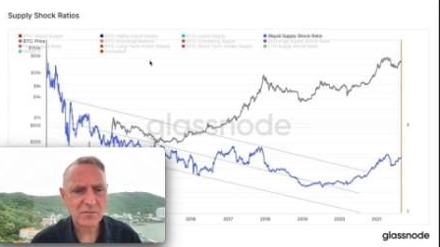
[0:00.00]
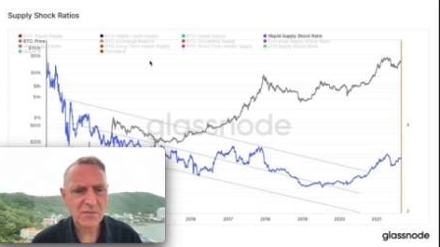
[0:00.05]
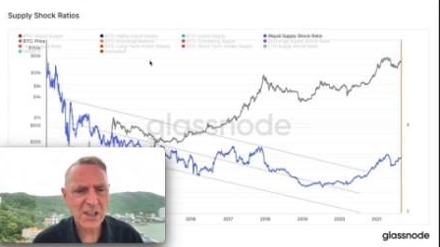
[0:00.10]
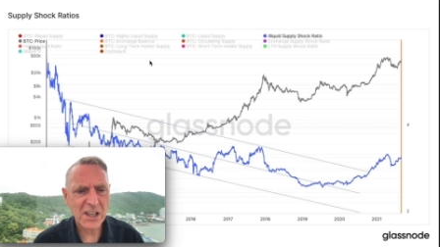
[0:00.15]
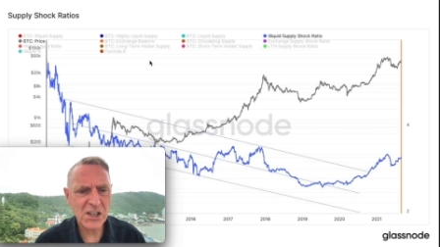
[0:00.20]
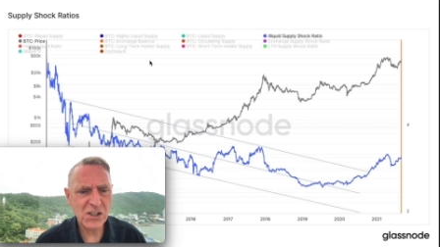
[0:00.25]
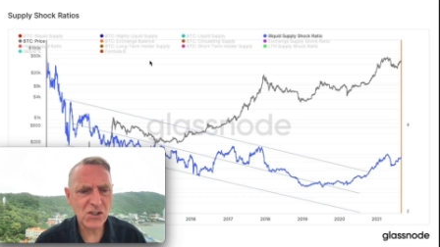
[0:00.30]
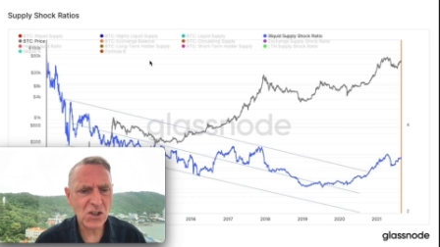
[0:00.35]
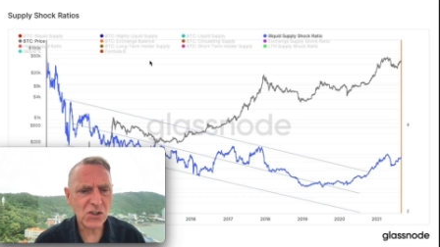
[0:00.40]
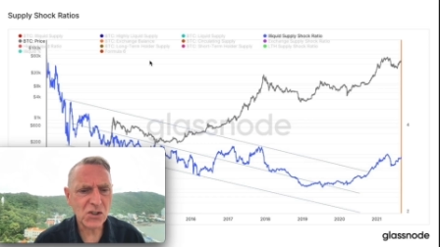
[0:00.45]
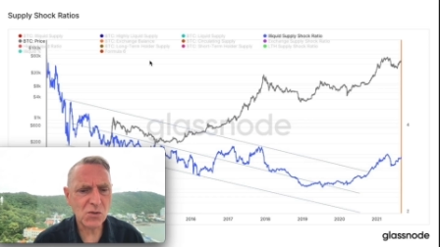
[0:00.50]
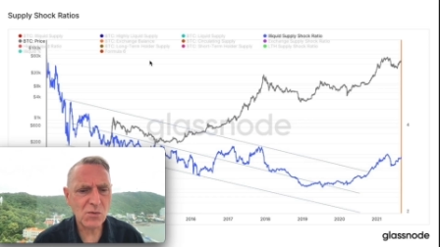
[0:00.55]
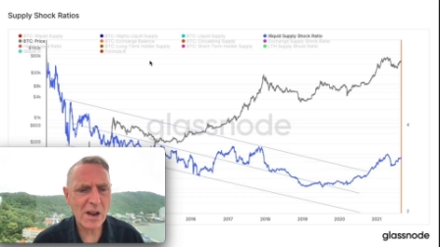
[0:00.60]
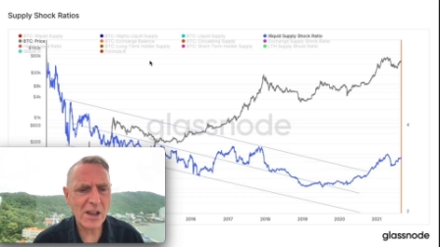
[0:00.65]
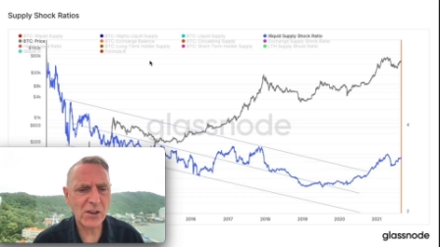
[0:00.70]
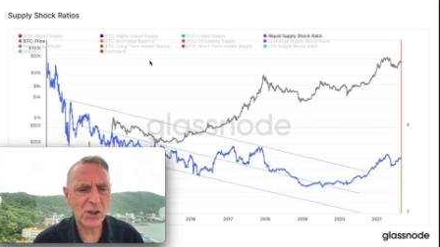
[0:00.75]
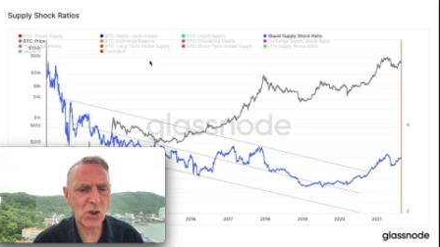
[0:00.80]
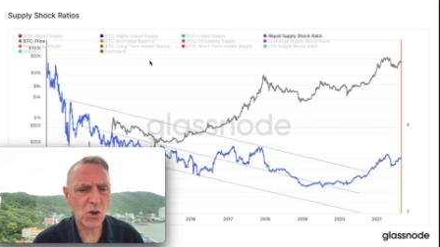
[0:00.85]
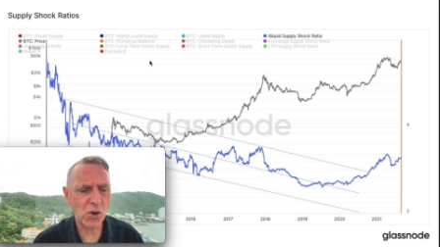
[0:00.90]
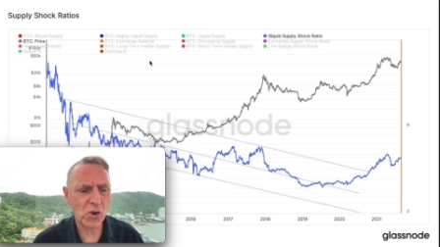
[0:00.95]
is just around
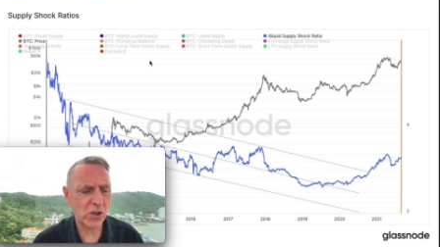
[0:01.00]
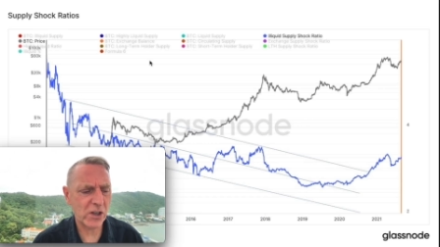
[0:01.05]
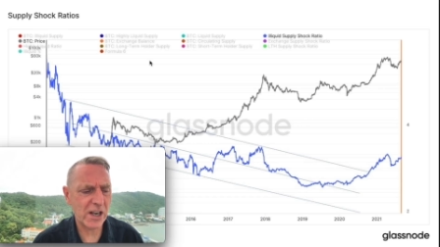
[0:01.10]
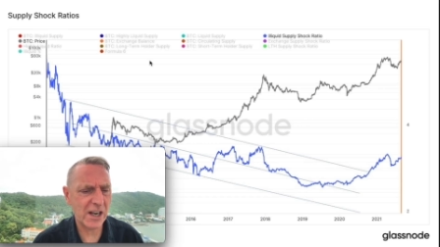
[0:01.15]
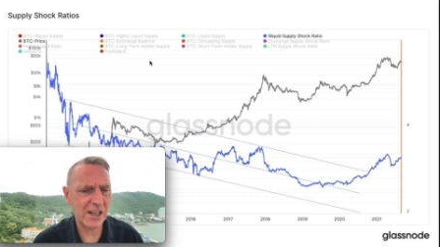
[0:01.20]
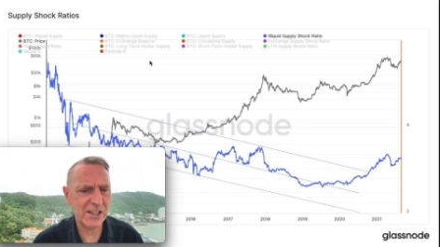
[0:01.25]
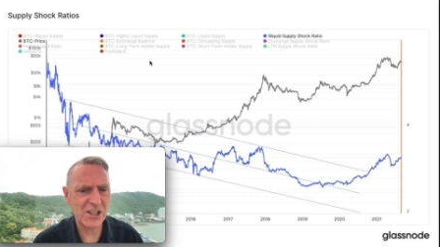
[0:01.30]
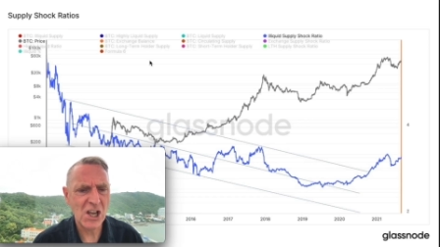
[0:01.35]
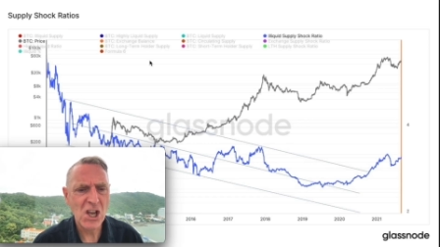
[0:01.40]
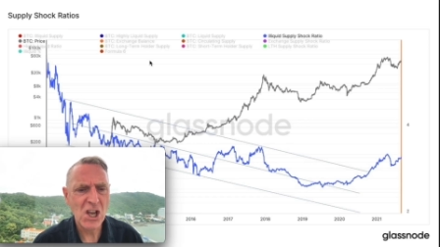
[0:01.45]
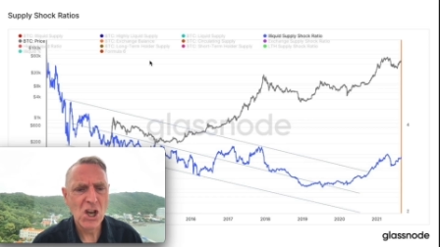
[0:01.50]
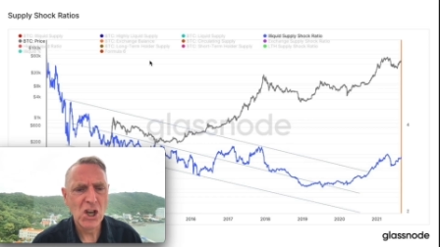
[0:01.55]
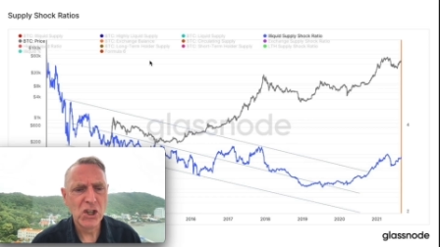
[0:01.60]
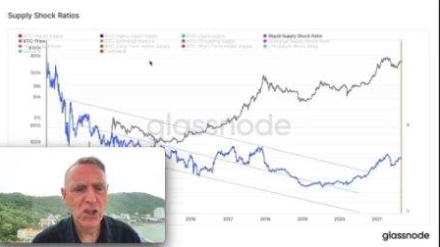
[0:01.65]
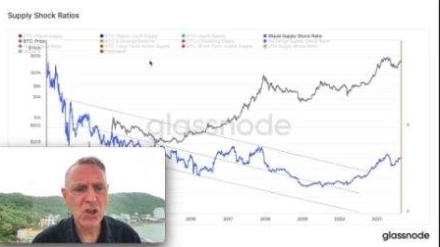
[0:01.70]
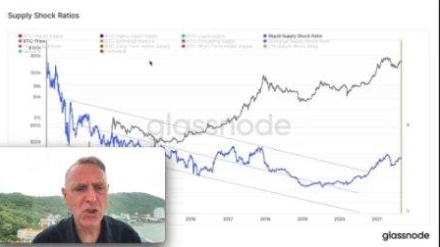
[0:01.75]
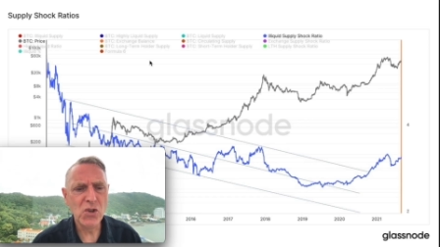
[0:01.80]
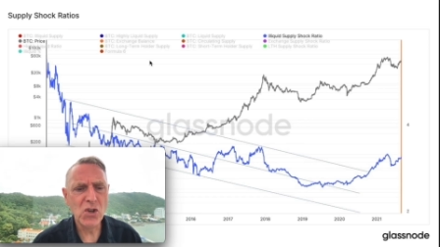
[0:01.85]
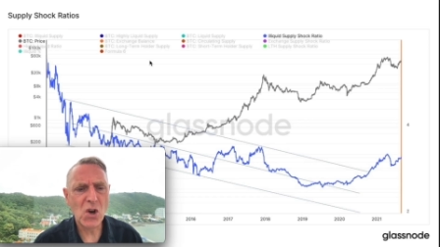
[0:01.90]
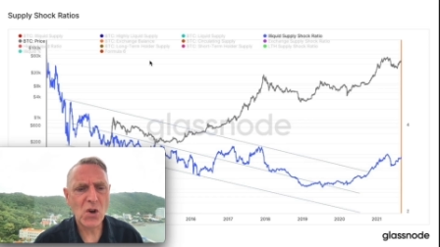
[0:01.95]
the corner, guys.
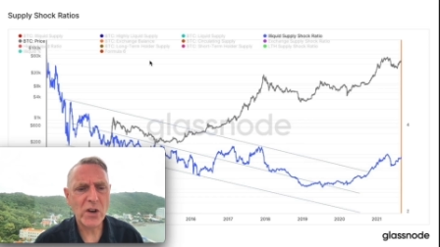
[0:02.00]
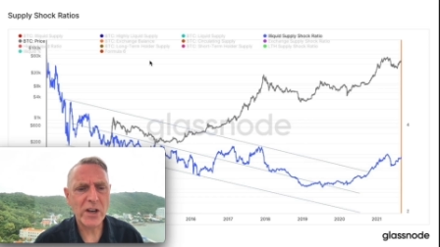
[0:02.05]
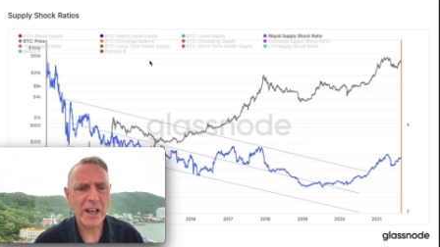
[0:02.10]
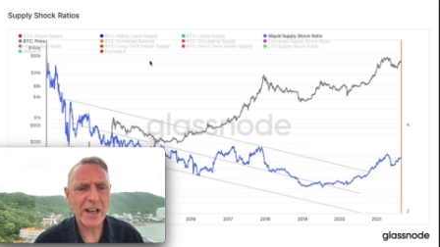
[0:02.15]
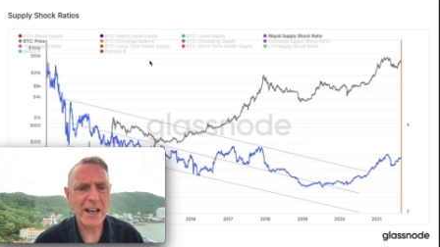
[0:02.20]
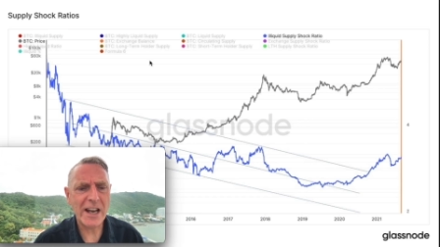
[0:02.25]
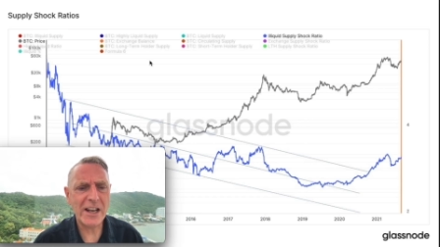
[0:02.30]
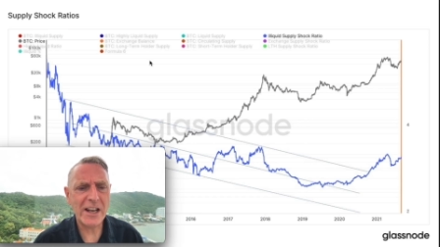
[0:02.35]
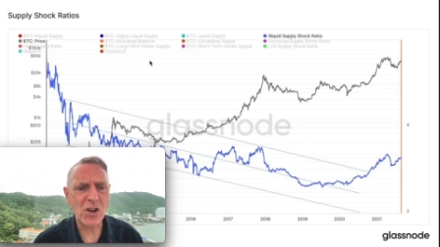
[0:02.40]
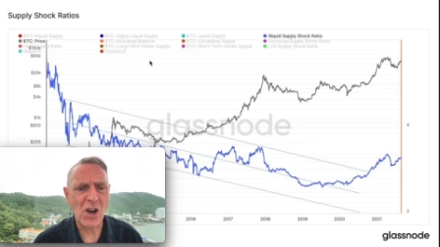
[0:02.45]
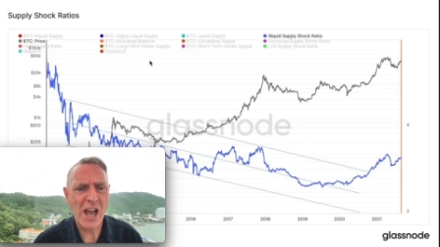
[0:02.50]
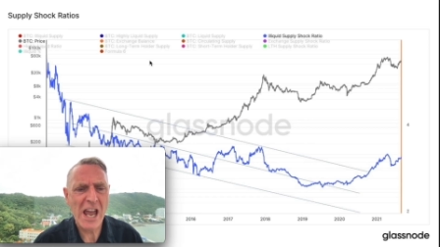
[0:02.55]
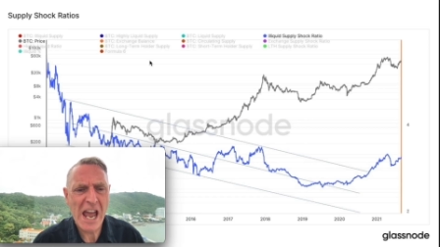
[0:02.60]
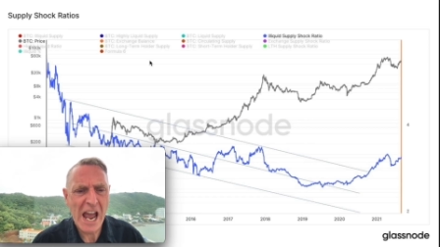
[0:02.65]
You know it, and I know.